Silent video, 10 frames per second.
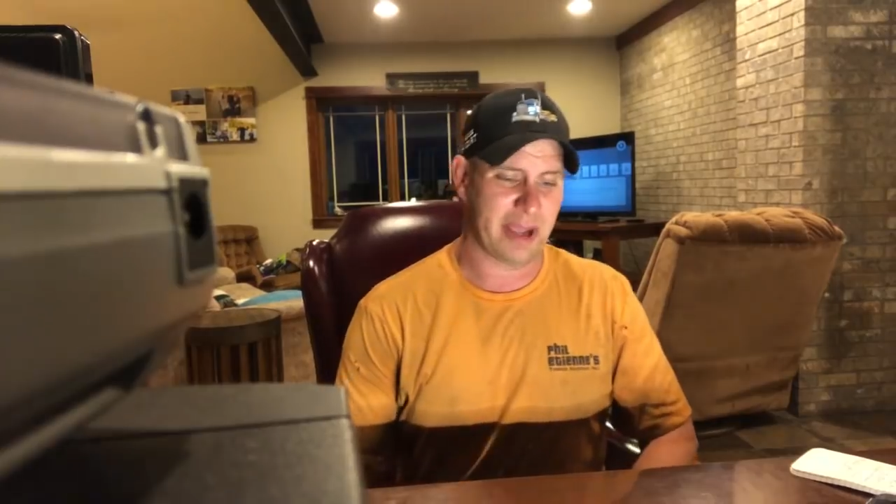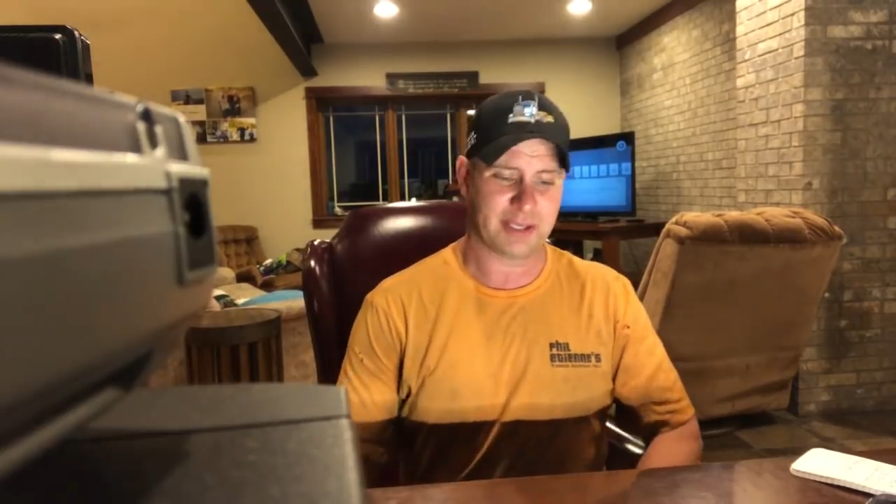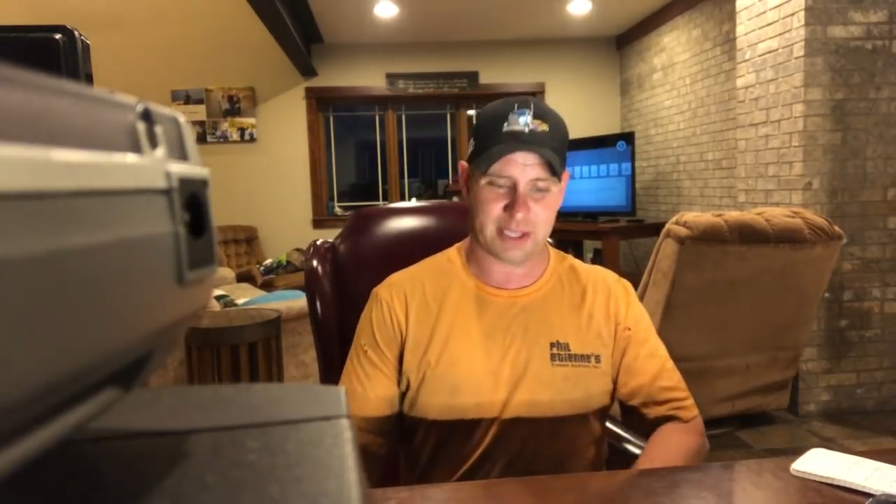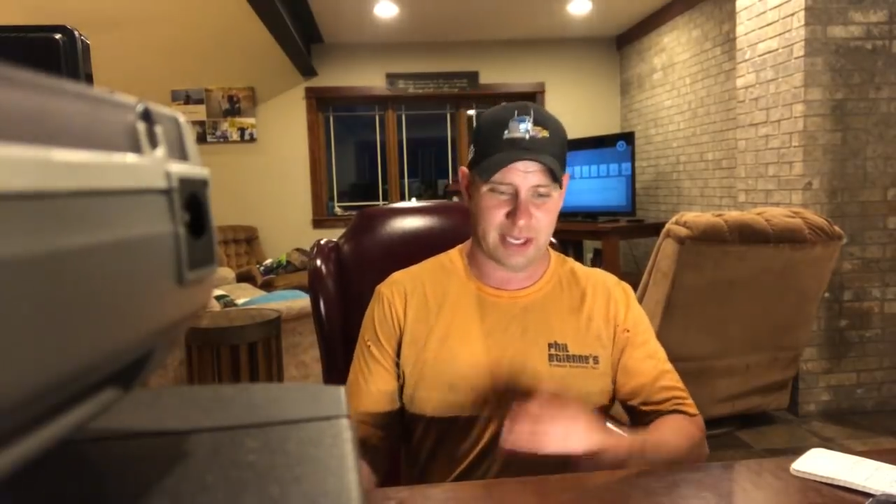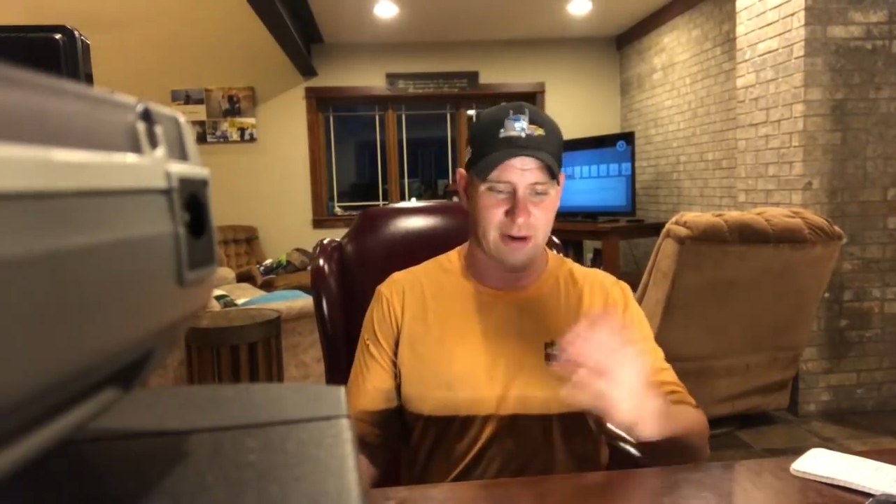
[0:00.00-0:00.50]

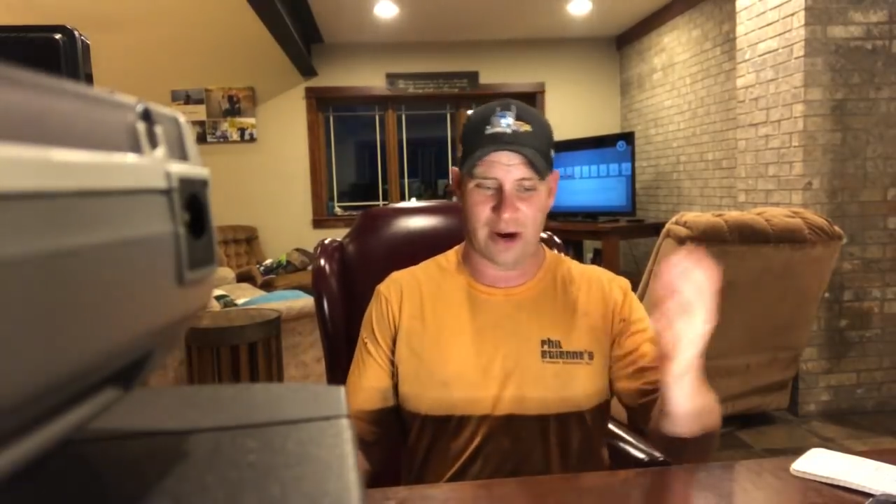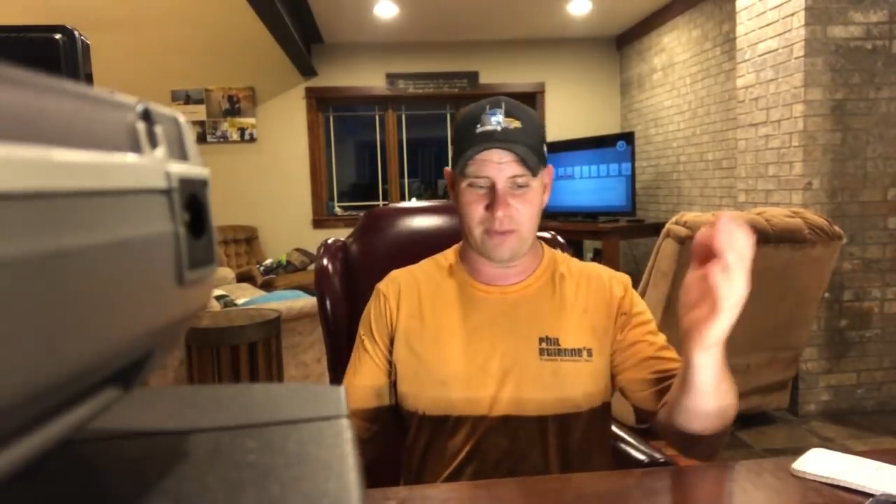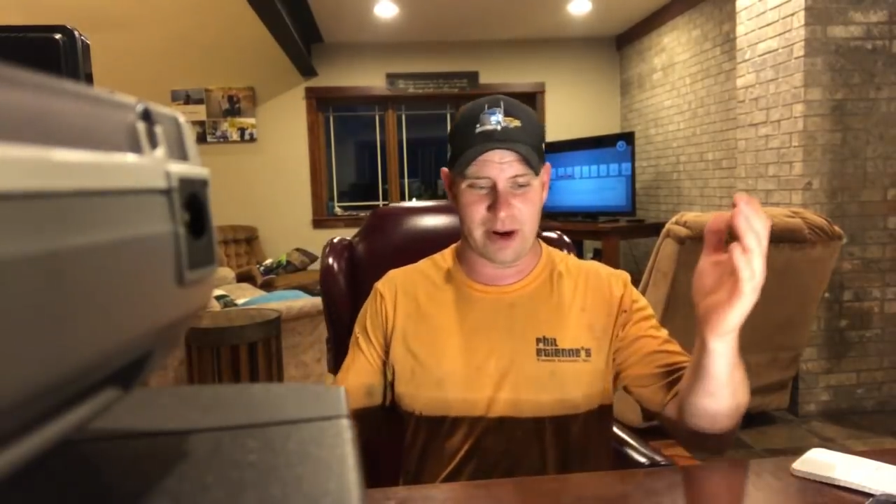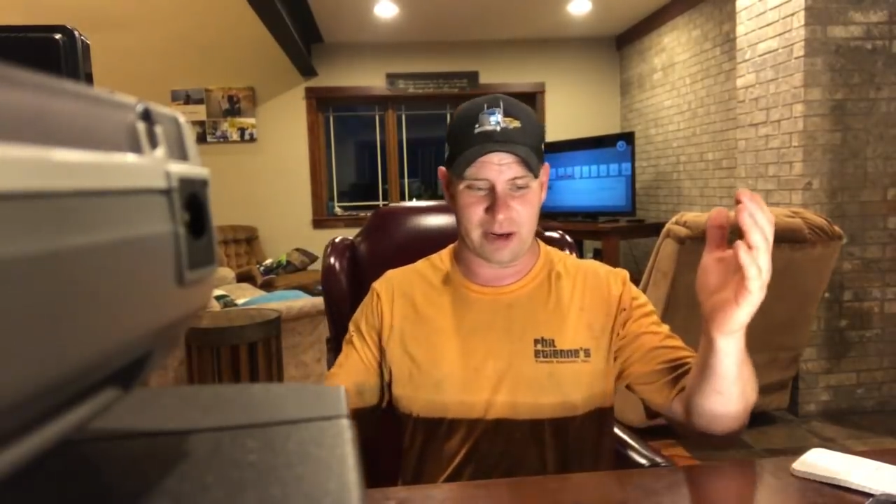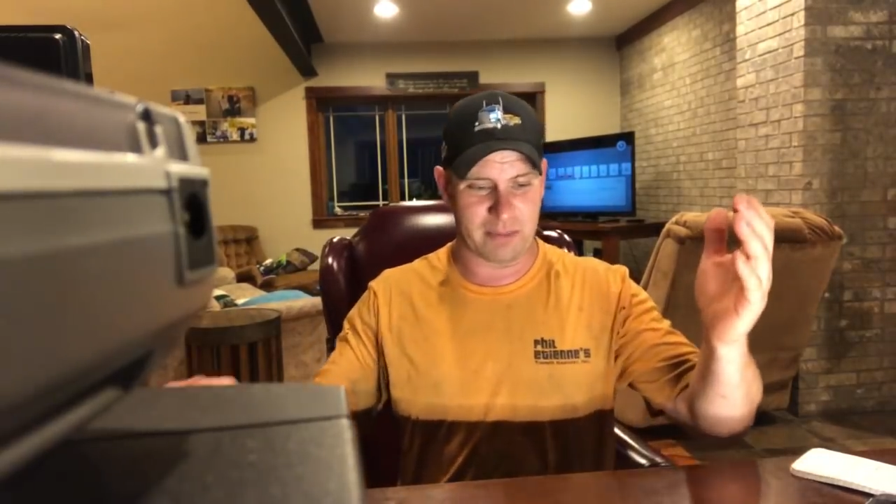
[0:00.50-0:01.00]
best skidder I
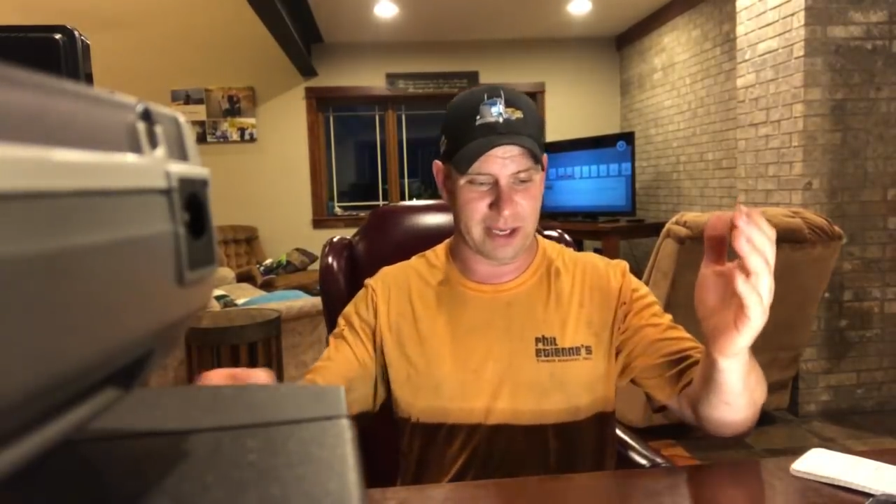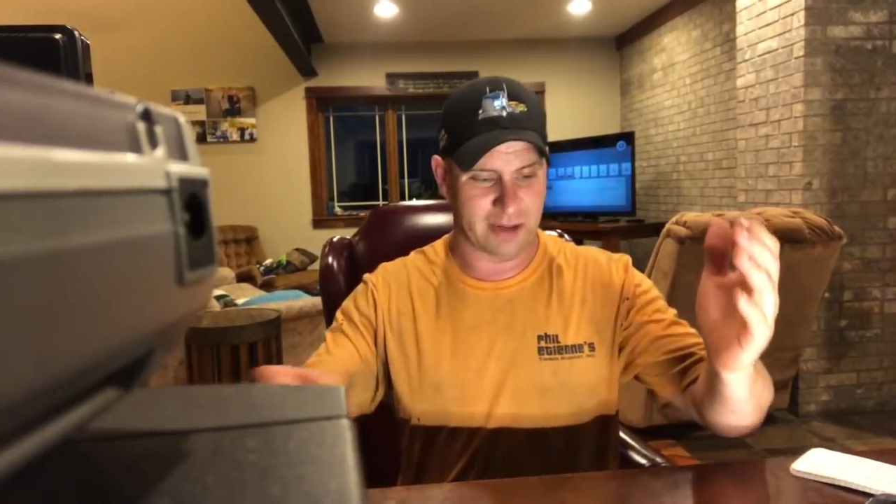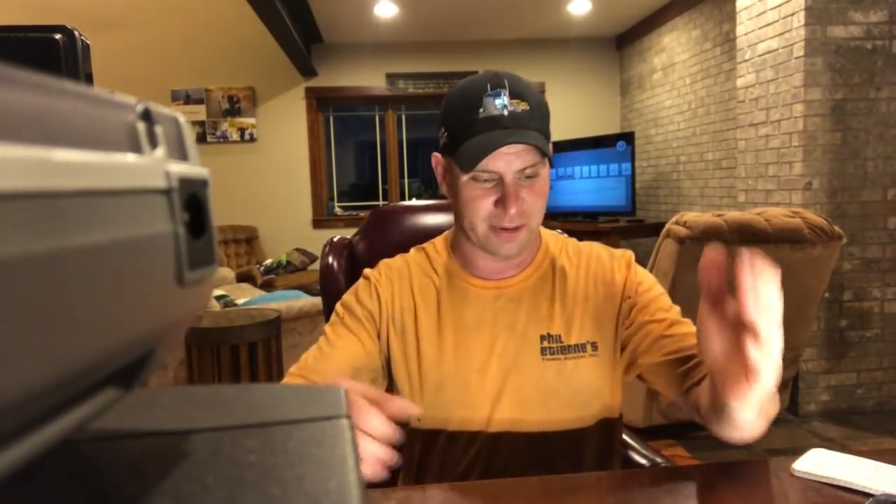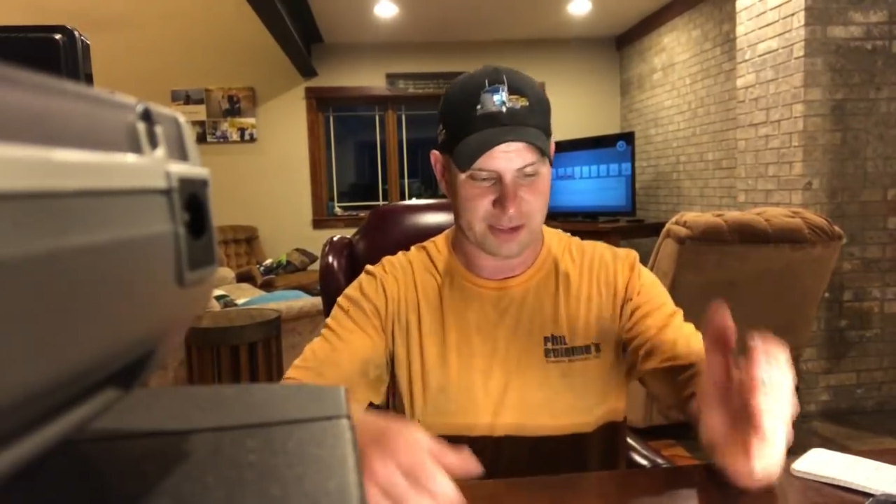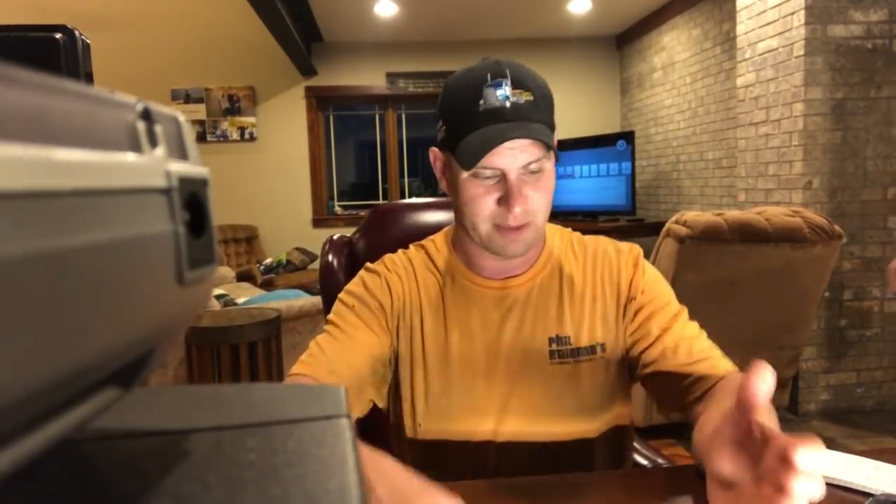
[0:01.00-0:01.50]

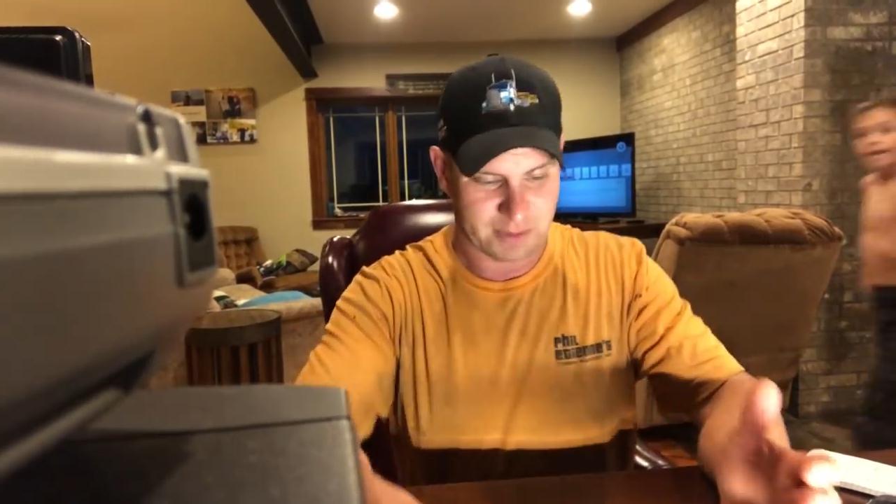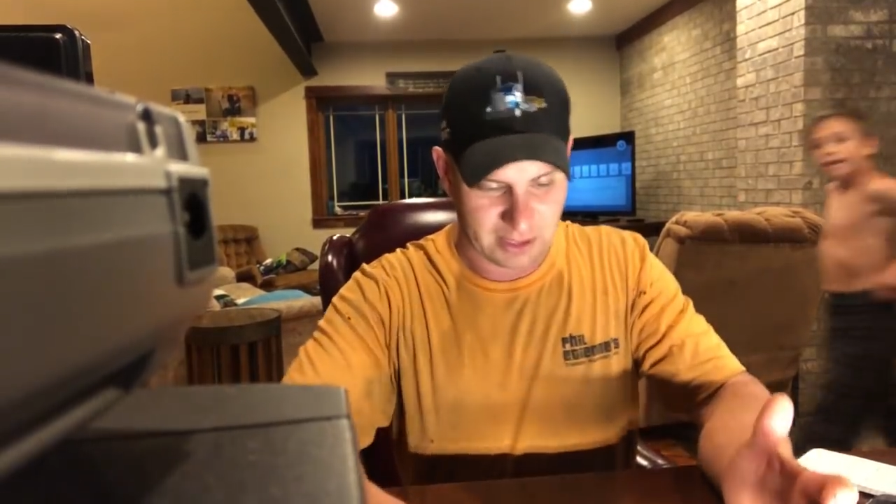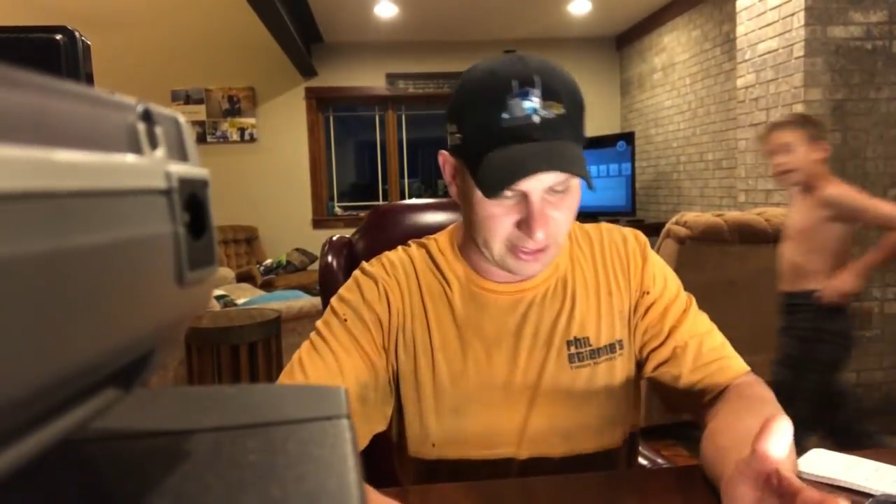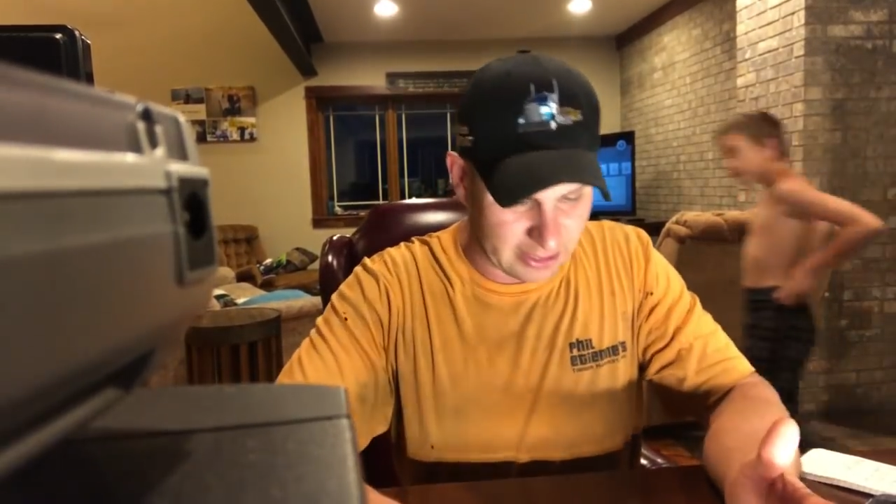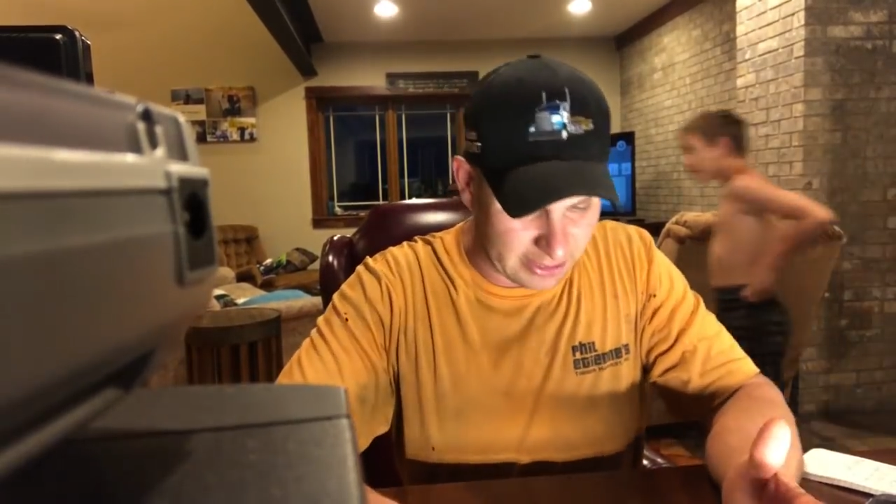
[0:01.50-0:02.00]
recommend, or something like